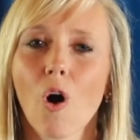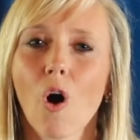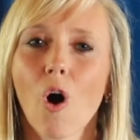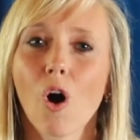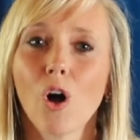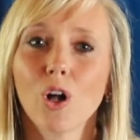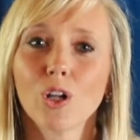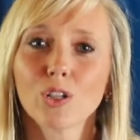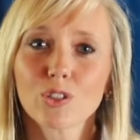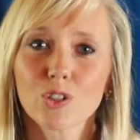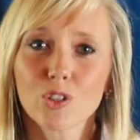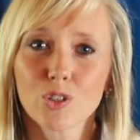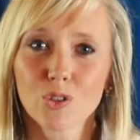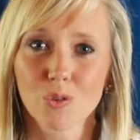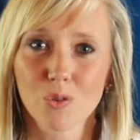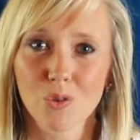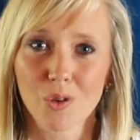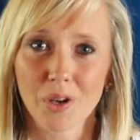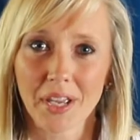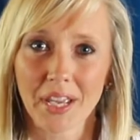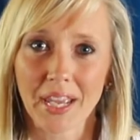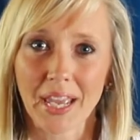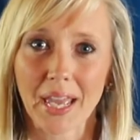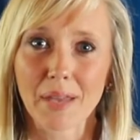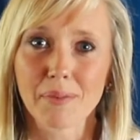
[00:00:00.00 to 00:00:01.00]
all
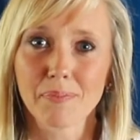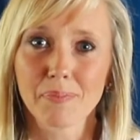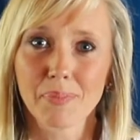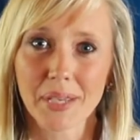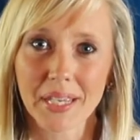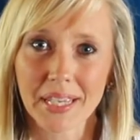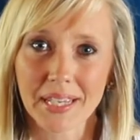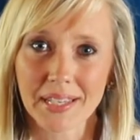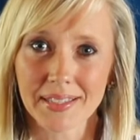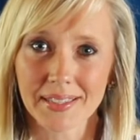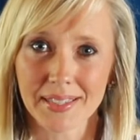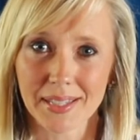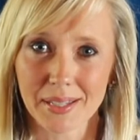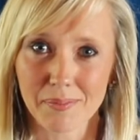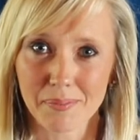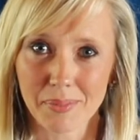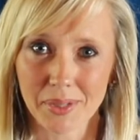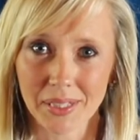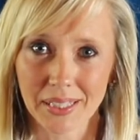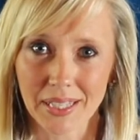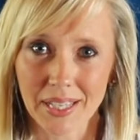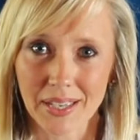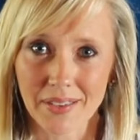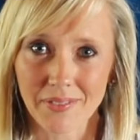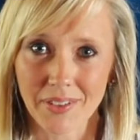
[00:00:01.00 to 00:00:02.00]
joy and peace and
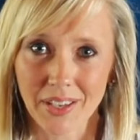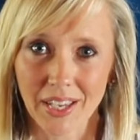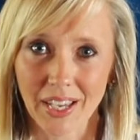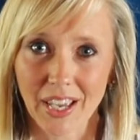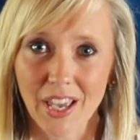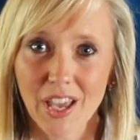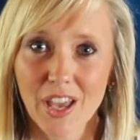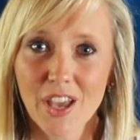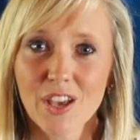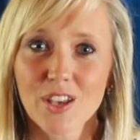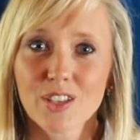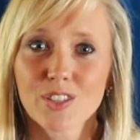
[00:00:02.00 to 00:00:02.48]
believing,